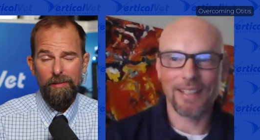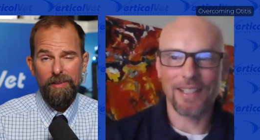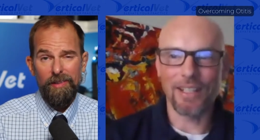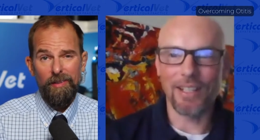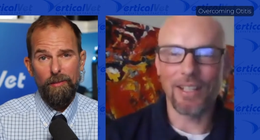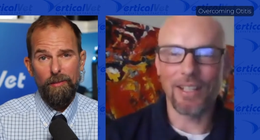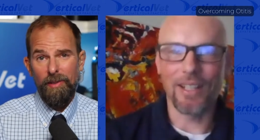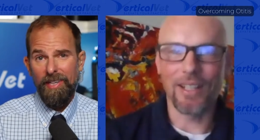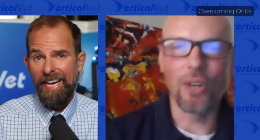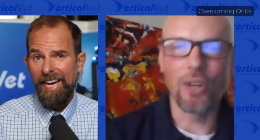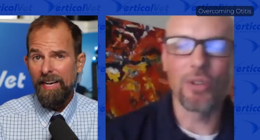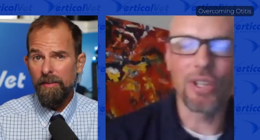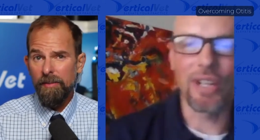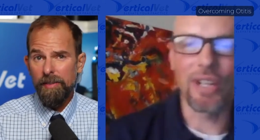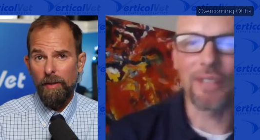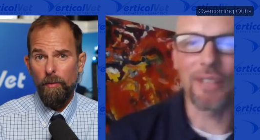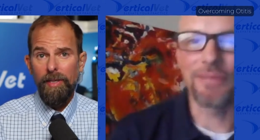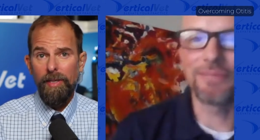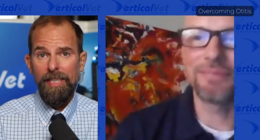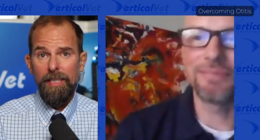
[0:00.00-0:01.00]
Speaker 1: When in reality,
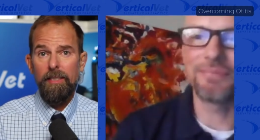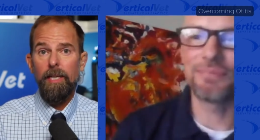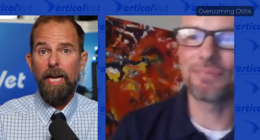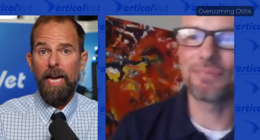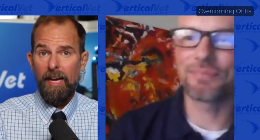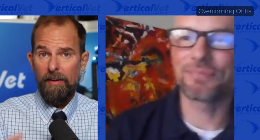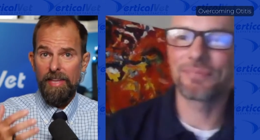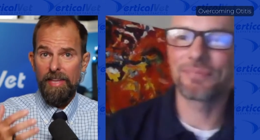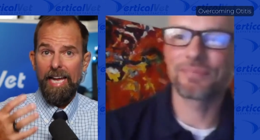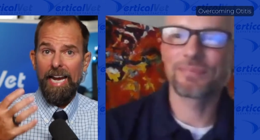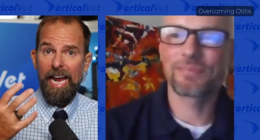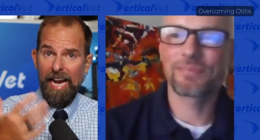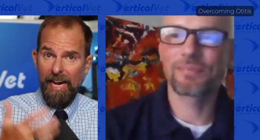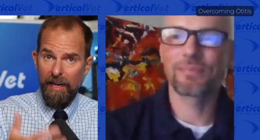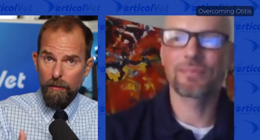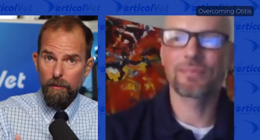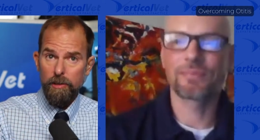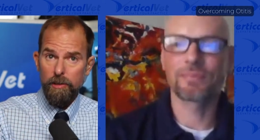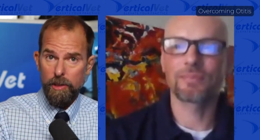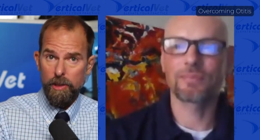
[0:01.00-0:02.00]
oh, yeah. we need to have that
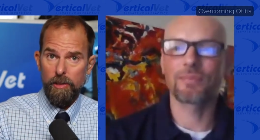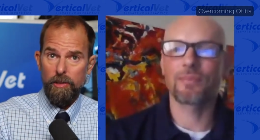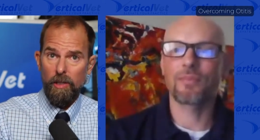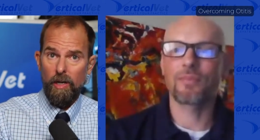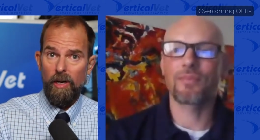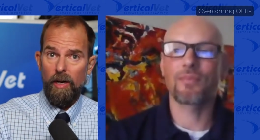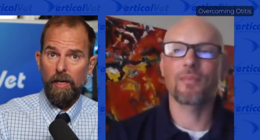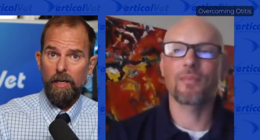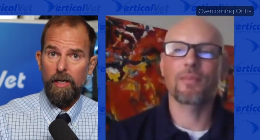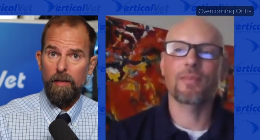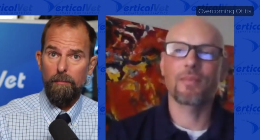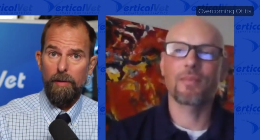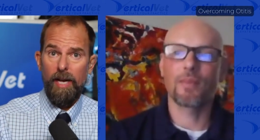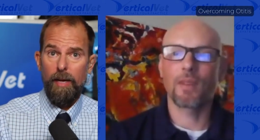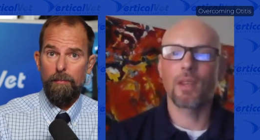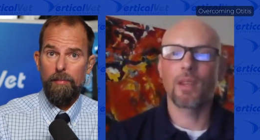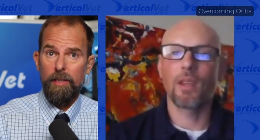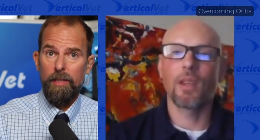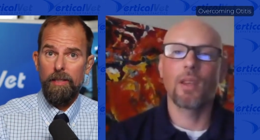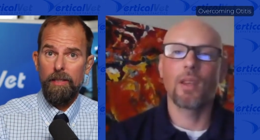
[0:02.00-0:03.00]
allergy talk, in my
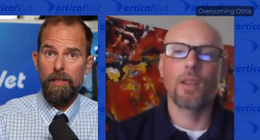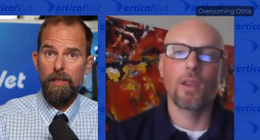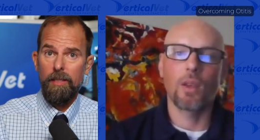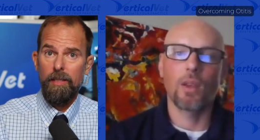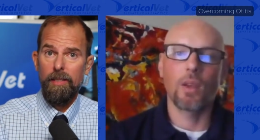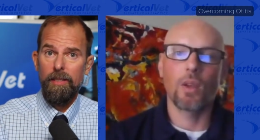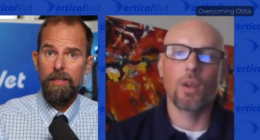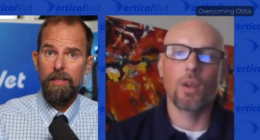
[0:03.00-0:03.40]
opinion.